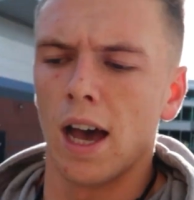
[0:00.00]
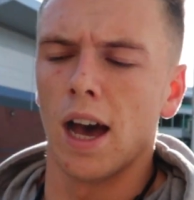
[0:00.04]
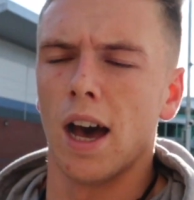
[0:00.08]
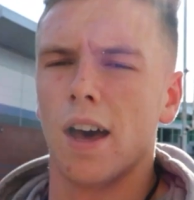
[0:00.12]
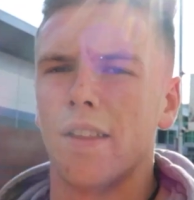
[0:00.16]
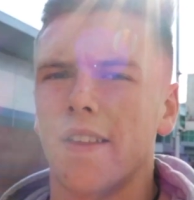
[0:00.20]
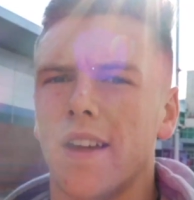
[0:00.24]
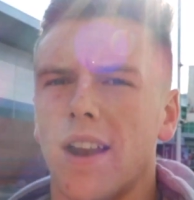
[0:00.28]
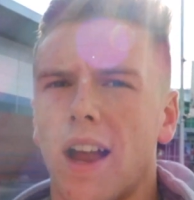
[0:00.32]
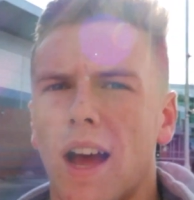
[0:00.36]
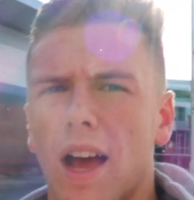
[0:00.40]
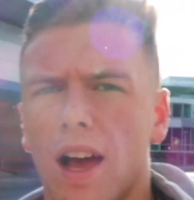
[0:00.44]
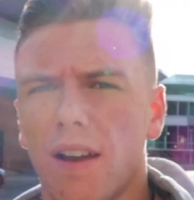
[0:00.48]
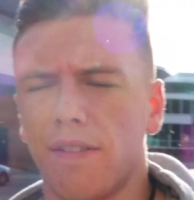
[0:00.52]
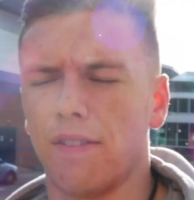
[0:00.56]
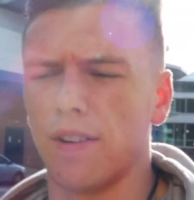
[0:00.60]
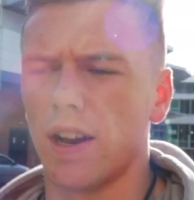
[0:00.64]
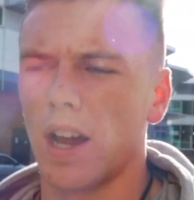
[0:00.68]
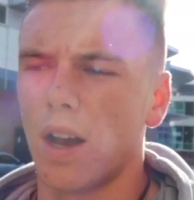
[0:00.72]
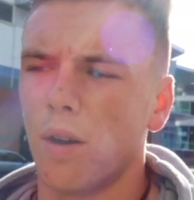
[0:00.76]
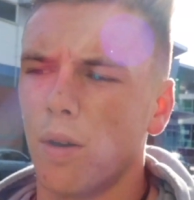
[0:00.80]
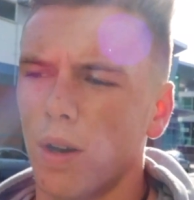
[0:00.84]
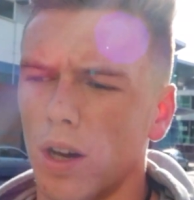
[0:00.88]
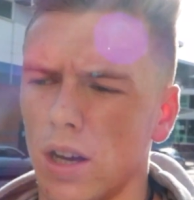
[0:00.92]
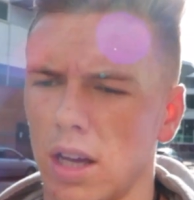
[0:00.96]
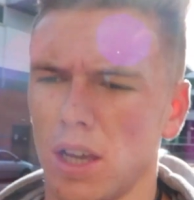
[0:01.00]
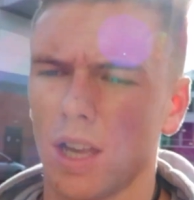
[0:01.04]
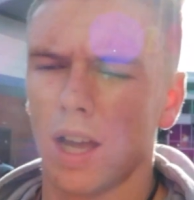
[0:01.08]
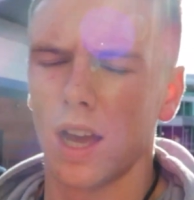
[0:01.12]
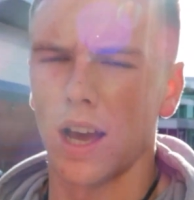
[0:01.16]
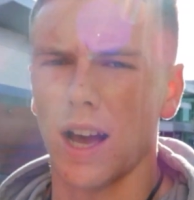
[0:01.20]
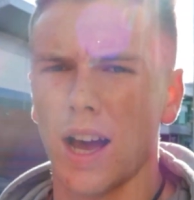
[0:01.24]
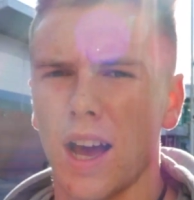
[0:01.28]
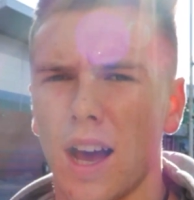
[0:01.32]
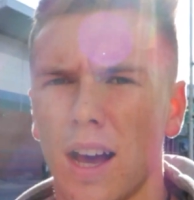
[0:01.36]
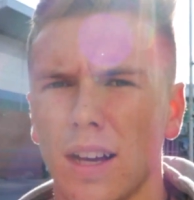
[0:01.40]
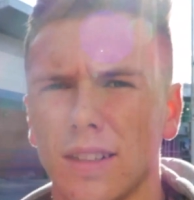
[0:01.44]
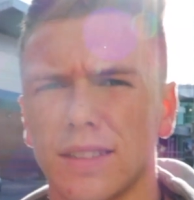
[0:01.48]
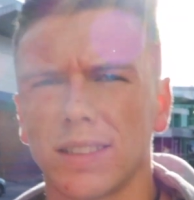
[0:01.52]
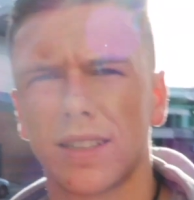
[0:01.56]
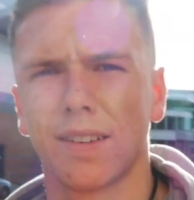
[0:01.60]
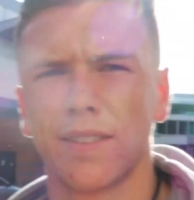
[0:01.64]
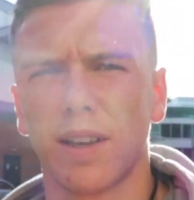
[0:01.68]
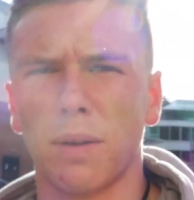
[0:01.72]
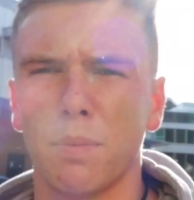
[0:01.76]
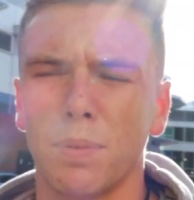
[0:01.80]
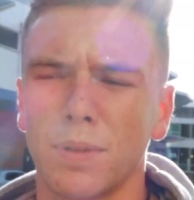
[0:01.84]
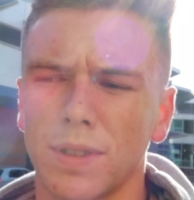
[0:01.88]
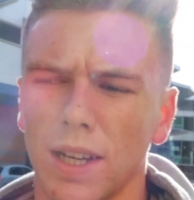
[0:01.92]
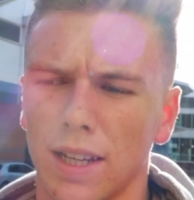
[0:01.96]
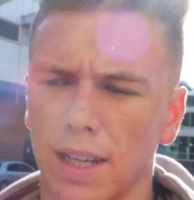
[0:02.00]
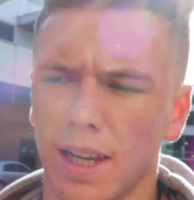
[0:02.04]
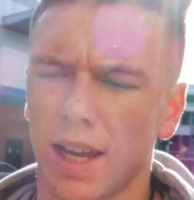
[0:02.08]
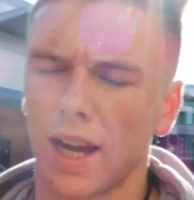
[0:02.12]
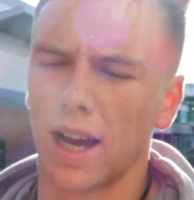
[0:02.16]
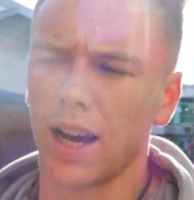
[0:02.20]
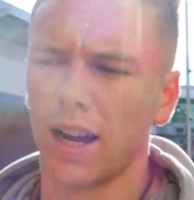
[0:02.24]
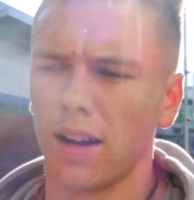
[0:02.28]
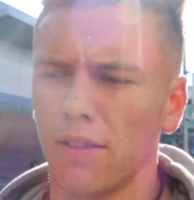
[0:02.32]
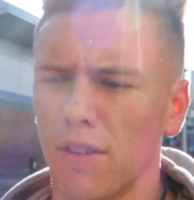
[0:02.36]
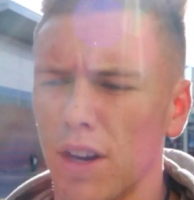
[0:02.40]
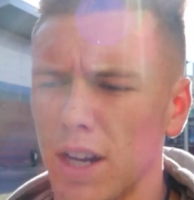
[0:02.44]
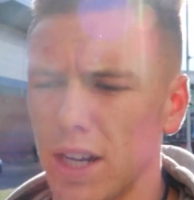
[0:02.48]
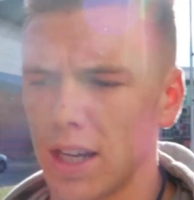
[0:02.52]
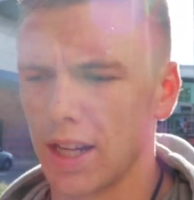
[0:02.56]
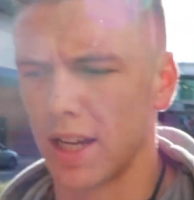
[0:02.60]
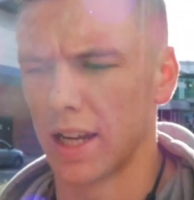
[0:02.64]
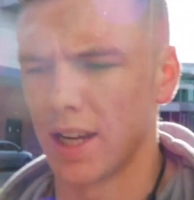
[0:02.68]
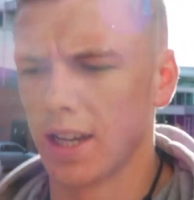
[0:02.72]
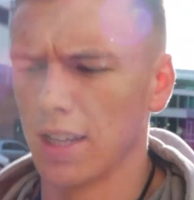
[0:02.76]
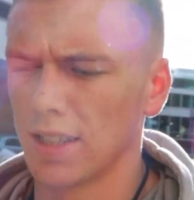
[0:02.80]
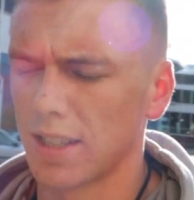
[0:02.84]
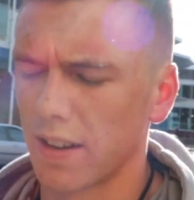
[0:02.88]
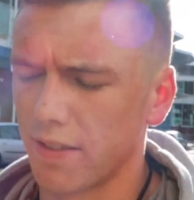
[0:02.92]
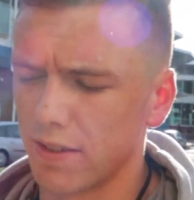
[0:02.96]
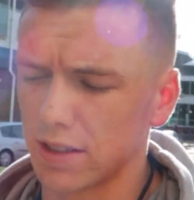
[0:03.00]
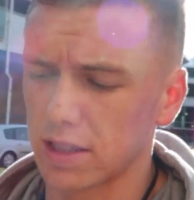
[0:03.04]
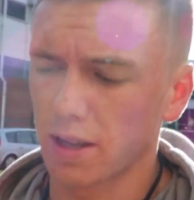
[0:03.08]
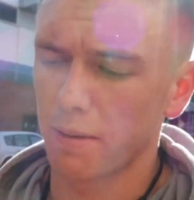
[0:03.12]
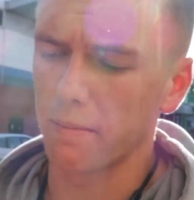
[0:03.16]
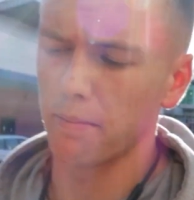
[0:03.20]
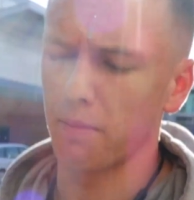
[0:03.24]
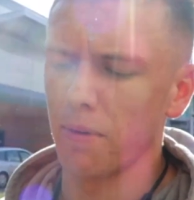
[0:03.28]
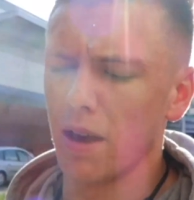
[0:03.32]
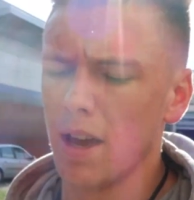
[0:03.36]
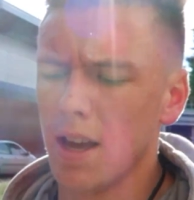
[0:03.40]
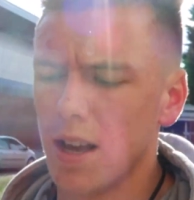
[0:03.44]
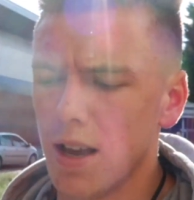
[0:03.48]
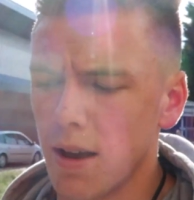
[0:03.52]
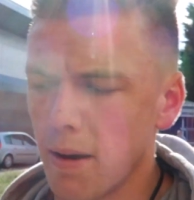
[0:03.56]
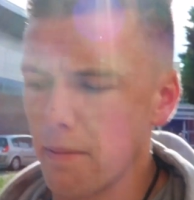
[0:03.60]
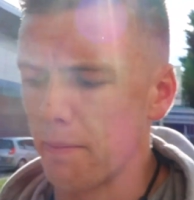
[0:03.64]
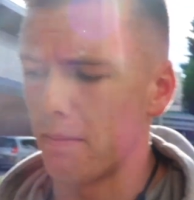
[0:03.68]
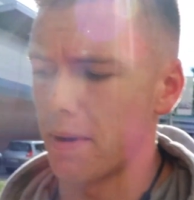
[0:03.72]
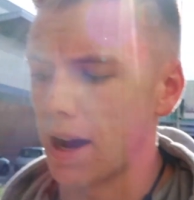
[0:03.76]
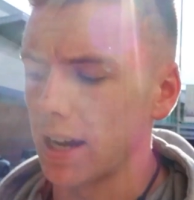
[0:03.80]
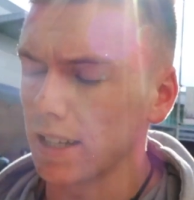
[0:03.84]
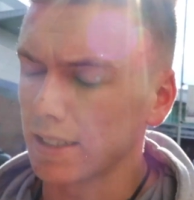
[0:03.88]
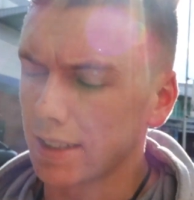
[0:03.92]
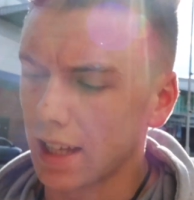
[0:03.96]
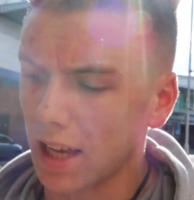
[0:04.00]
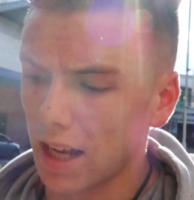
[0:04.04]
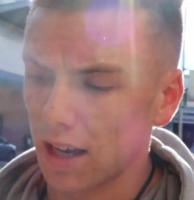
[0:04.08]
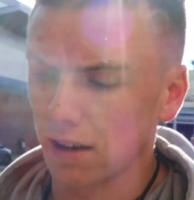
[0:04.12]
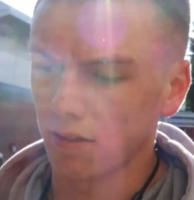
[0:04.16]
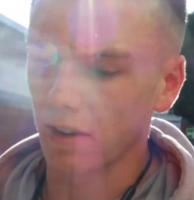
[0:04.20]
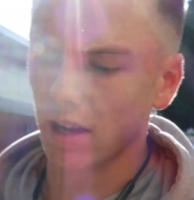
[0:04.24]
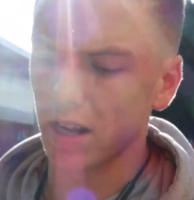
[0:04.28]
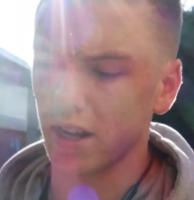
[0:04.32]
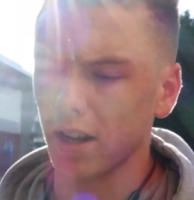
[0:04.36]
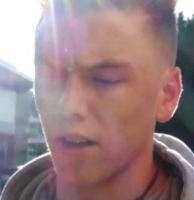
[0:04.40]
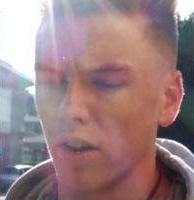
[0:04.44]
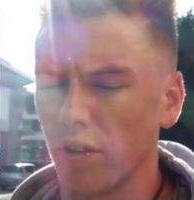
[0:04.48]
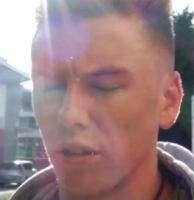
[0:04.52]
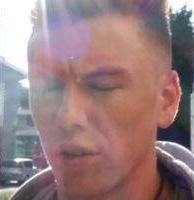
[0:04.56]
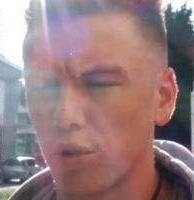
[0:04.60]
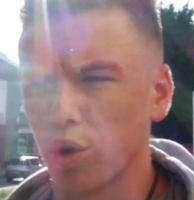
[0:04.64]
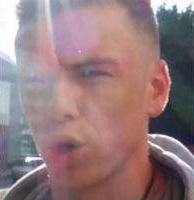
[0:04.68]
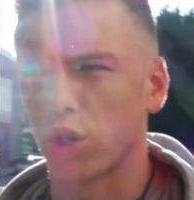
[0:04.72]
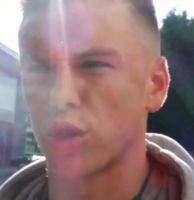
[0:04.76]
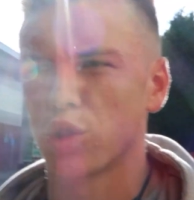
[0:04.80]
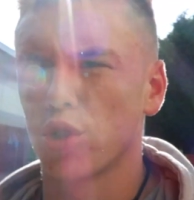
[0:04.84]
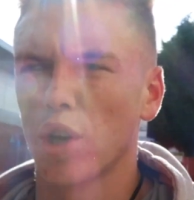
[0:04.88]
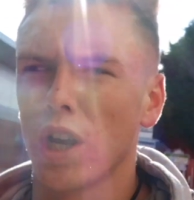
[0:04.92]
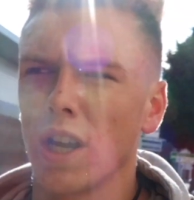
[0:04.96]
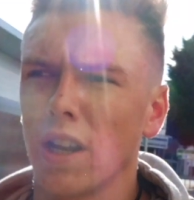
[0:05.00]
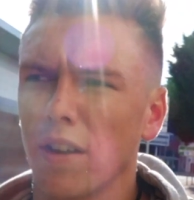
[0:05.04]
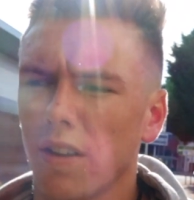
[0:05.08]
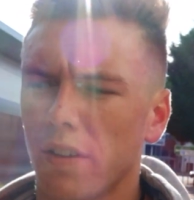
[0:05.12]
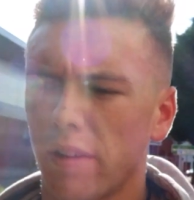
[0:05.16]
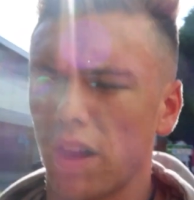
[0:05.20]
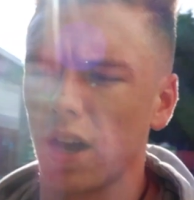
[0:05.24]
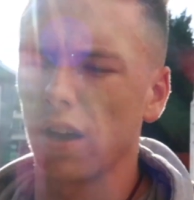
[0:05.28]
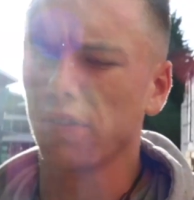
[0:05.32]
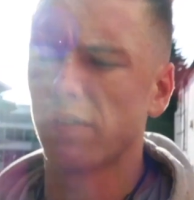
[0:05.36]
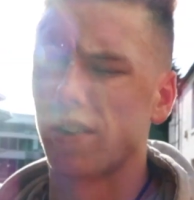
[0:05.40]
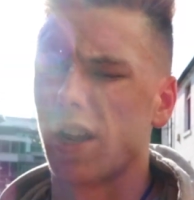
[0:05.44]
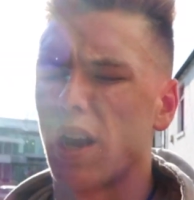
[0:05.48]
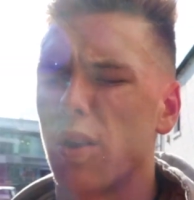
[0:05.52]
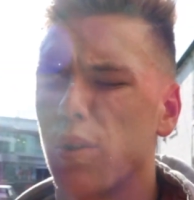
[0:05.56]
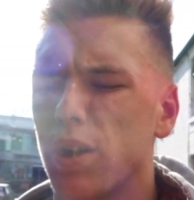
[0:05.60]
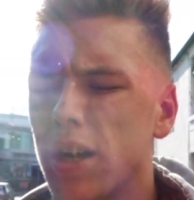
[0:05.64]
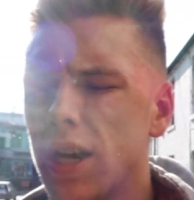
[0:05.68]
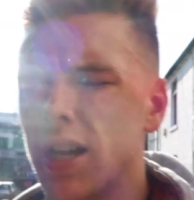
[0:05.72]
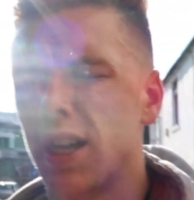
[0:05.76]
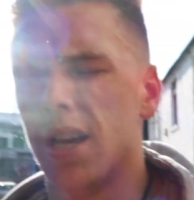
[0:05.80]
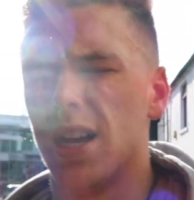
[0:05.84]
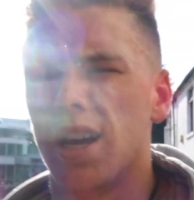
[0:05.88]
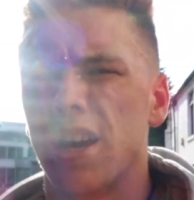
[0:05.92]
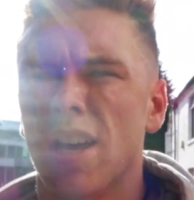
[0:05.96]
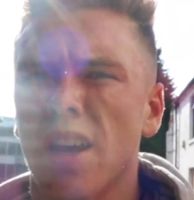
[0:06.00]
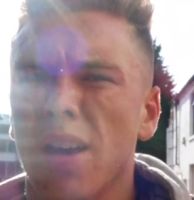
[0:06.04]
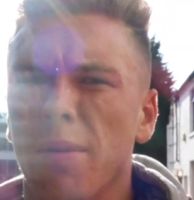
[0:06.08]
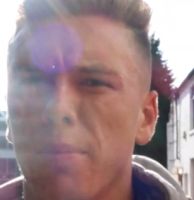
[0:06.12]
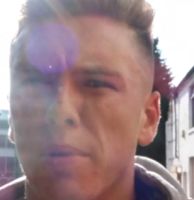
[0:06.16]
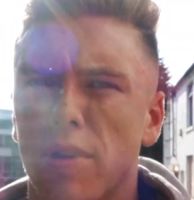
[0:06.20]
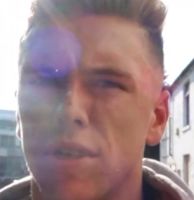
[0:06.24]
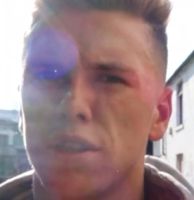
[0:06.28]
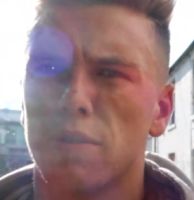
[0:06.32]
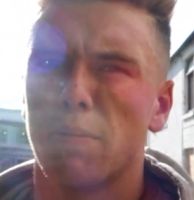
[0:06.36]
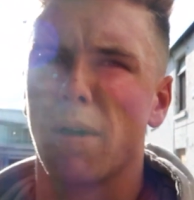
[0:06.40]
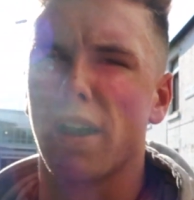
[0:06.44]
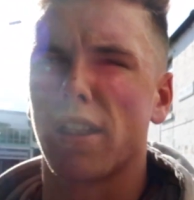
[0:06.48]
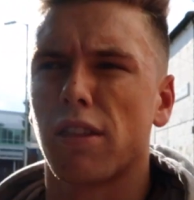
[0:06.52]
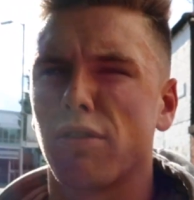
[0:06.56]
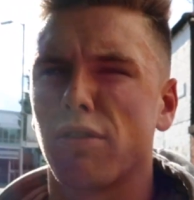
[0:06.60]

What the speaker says: and then half an hour at 70% heart rate, 70% max heart rate on the cross trainer. Half an hour burns about